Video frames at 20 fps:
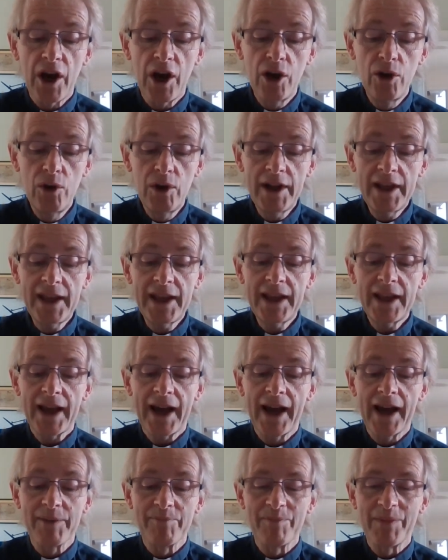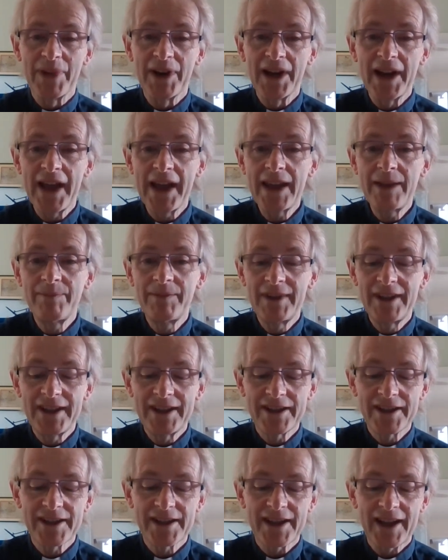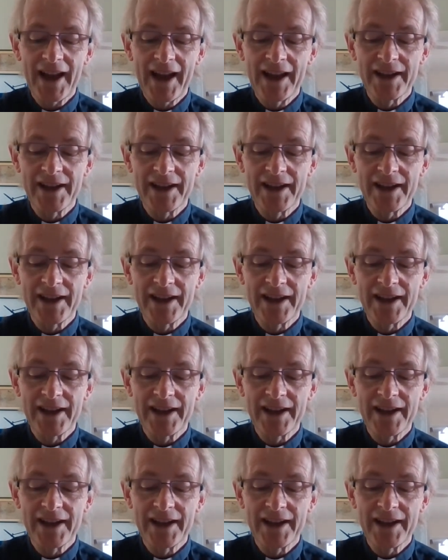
holy and blameless